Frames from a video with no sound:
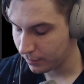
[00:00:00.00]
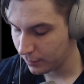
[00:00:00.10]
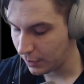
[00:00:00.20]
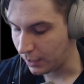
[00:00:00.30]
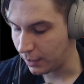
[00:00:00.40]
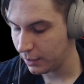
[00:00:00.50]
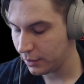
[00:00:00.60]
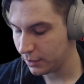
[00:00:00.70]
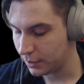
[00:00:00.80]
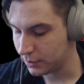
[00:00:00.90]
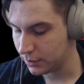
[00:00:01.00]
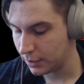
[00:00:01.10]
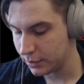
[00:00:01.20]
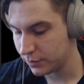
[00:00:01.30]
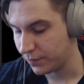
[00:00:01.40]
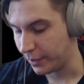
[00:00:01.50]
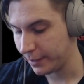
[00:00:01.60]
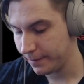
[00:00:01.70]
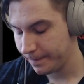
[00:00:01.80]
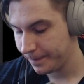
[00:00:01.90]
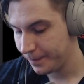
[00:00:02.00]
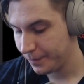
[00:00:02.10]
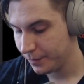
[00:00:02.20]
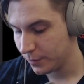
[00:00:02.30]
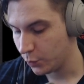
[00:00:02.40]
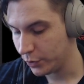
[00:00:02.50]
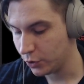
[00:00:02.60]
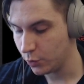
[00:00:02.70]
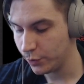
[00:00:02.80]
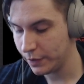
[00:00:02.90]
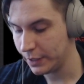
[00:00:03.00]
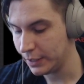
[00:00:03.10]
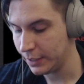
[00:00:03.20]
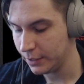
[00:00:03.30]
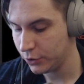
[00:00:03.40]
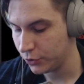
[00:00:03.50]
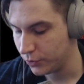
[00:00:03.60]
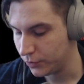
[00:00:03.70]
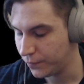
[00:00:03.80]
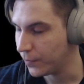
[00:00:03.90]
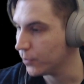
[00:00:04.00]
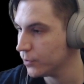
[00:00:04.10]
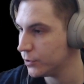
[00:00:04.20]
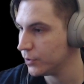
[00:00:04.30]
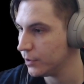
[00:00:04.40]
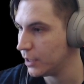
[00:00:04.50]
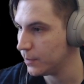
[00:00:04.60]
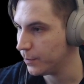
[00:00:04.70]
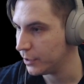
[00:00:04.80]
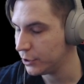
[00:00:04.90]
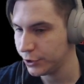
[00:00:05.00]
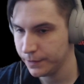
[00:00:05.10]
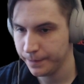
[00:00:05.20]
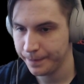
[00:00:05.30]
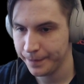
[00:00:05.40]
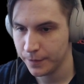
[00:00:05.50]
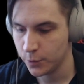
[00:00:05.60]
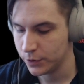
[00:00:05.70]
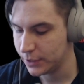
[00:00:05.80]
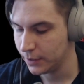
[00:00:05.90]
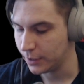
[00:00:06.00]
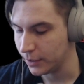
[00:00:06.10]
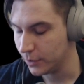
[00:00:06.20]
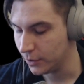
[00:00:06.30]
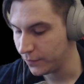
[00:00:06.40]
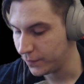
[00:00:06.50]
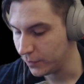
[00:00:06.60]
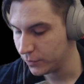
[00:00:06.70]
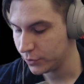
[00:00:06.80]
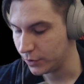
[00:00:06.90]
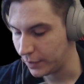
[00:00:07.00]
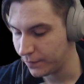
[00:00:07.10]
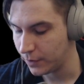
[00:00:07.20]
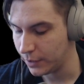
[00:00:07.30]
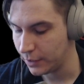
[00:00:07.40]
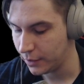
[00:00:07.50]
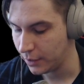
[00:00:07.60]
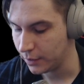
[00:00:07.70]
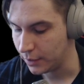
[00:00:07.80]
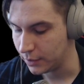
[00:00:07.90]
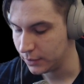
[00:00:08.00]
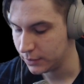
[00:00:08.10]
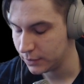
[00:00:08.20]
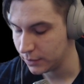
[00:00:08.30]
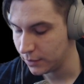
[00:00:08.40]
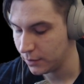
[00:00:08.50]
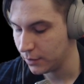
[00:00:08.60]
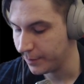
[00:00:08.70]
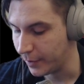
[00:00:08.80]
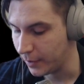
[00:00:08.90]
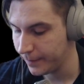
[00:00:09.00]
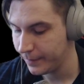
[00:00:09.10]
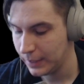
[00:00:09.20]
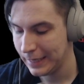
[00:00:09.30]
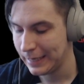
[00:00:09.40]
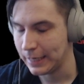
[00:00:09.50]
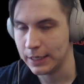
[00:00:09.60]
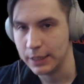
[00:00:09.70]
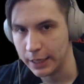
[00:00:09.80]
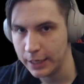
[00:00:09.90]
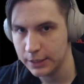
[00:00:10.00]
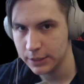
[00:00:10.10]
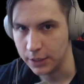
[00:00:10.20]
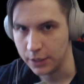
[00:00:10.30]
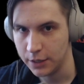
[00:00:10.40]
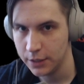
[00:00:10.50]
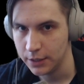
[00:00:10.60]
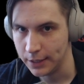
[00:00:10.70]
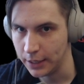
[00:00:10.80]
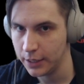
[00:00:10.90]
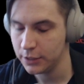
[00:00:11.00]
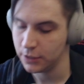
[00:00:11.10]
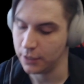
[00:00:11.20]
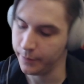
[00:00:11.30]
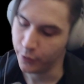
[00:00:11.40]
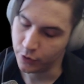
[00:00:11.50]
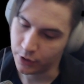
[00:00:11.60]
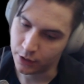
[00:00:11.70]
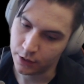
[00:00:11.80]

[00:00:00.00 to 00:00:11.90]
Yeah, I think that's fine. We don't really need to focus on that much. We're still not gonna focus on anything that is on the bottom. And later, I'm gonna